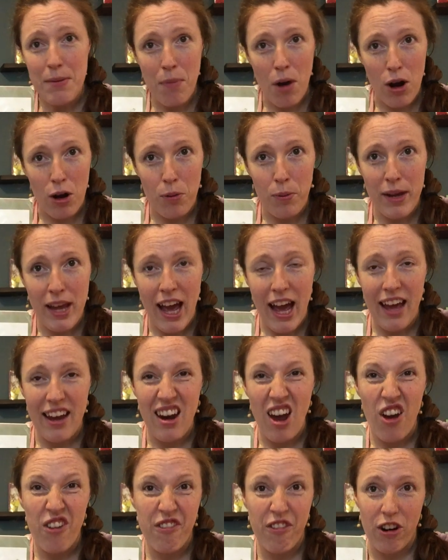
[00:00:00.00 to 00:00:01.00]
Denmark. We
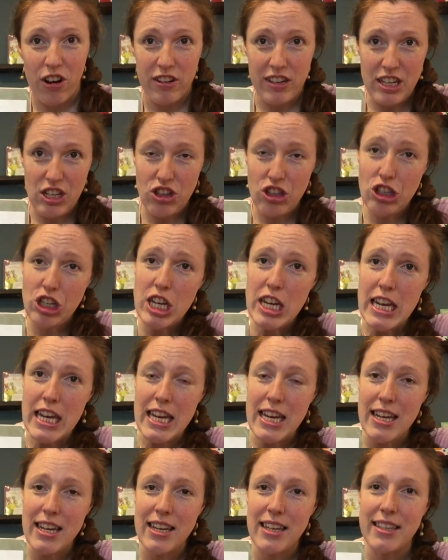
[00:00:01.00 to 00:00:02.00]
had Havarti
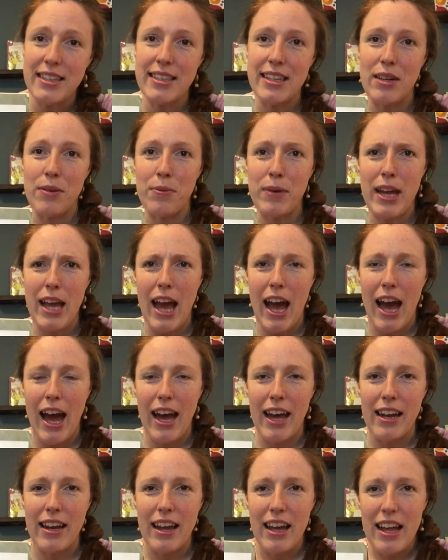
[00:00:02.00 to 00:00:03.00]
cheese and we
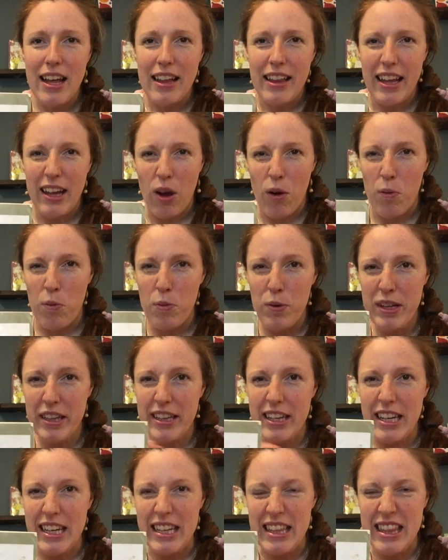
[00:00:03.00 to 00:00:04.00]
had like a
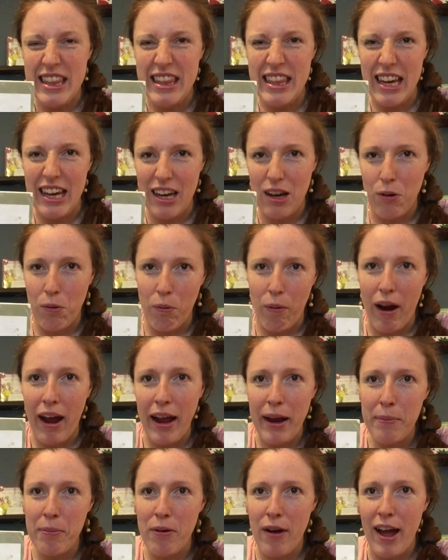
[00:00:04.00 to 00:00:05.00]
really thick
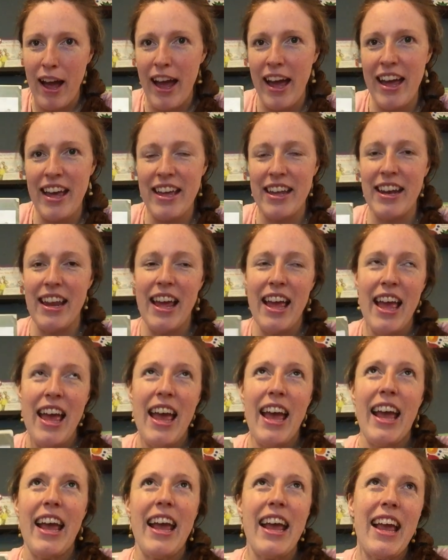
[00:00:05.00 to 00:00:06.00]
rye bread
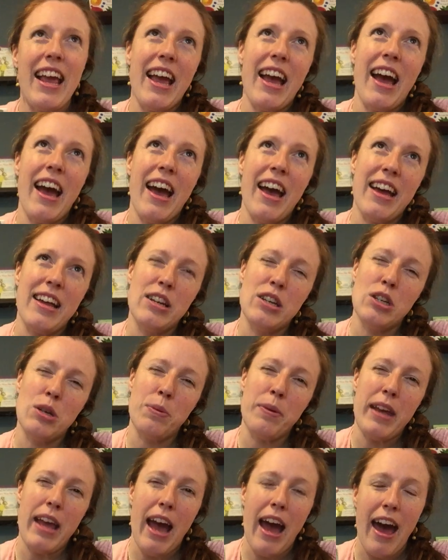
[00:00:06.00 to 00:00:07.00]
and
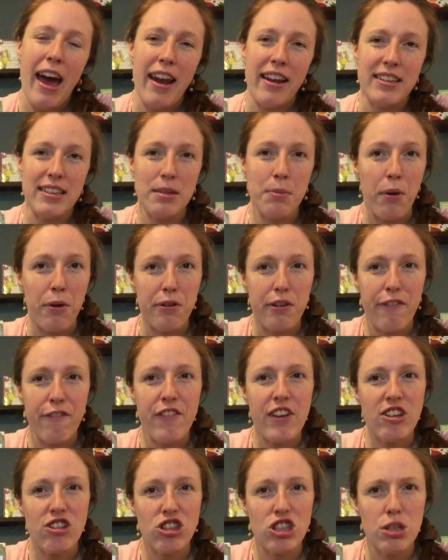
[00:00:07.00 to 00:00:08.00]
we had a smoked
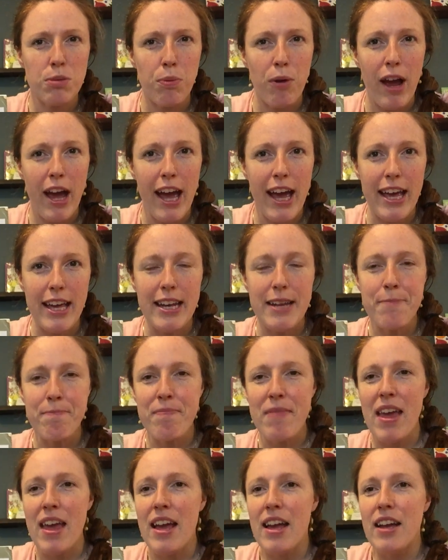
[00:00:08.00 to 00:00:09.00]
fish spread.
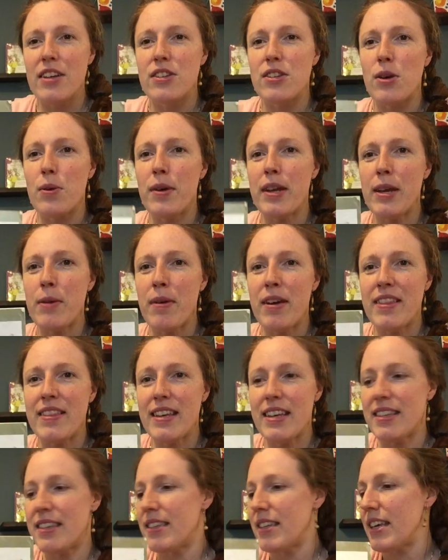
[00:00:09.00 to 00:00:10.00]
So anyway,
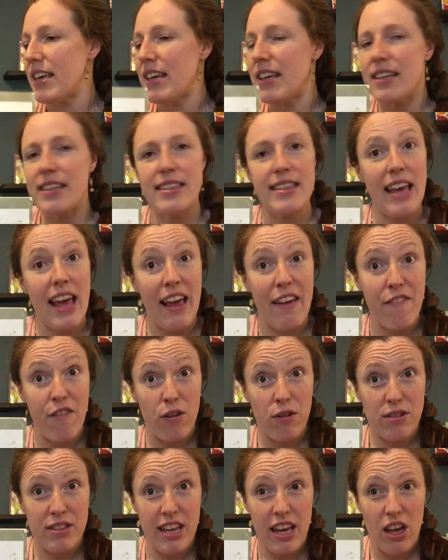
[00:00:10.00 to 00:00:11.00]
this is a
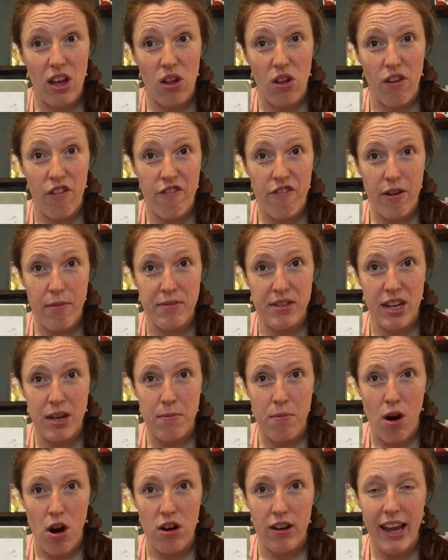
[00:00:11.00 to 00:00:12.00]
folk tale from
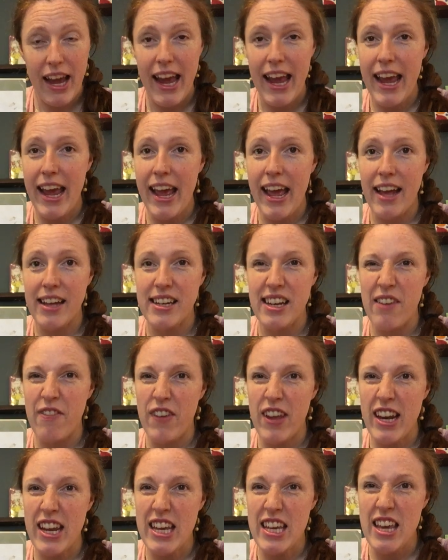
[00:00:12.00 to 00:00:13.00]
Denmark. And if
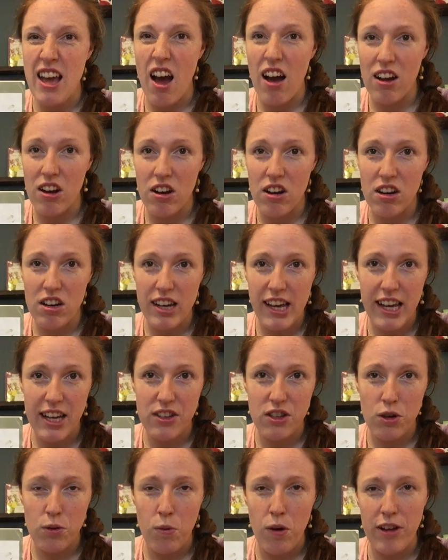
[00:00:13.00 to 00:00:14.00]
any younger
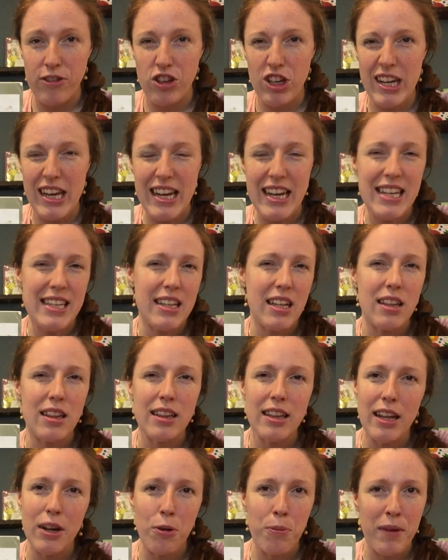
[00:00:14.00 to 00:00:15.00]
kids are watching, it is a
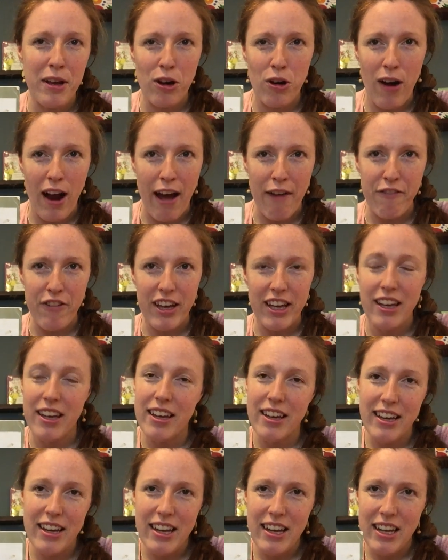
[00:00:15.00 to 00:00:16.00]
little bit graphic.
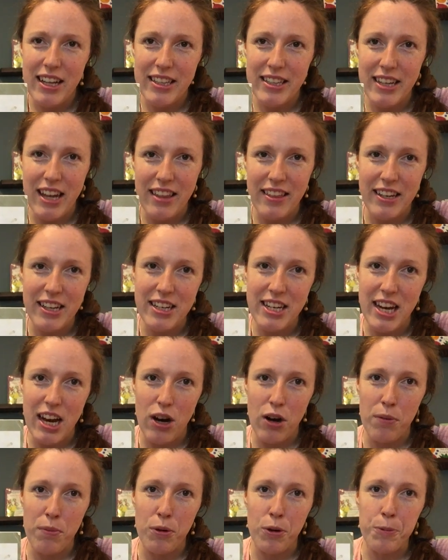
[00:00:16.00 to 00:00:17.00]
It's nothing
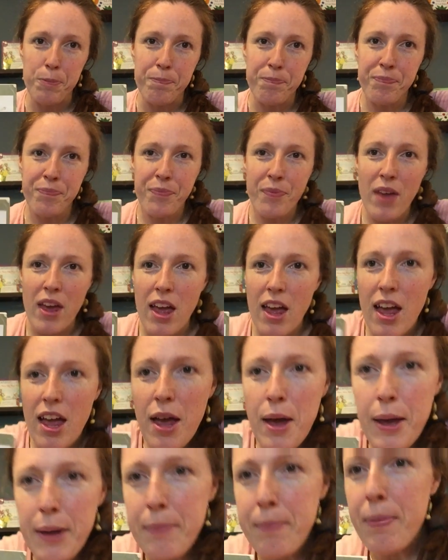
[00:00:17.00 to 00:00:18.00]
terrible,
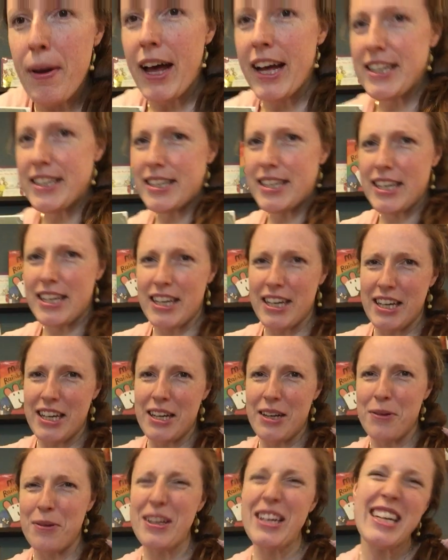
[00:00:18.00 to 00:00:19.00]
but
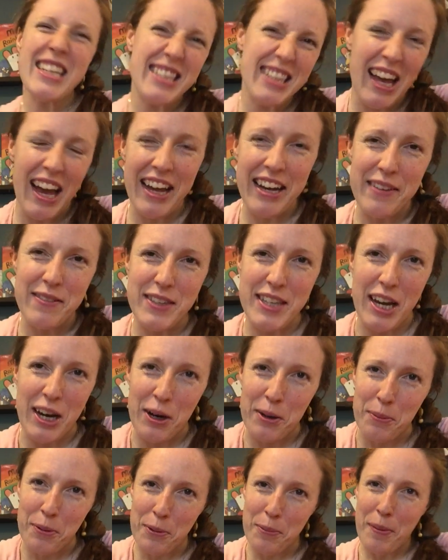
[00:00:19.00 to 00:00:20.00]
well, it is kind of
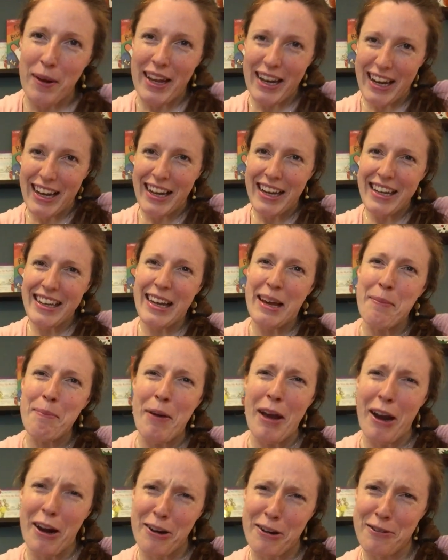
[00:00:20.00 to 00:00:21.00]
terrible, but
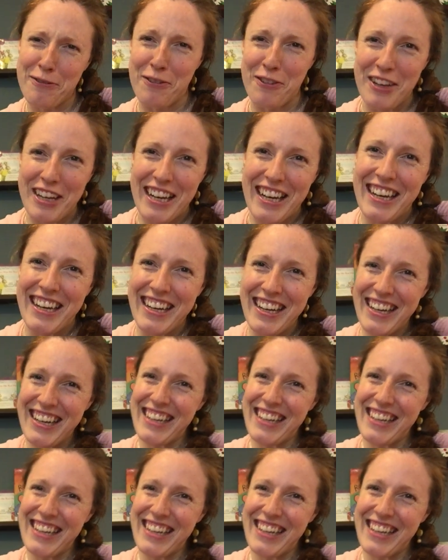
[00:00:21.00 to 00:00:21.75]
comparatively,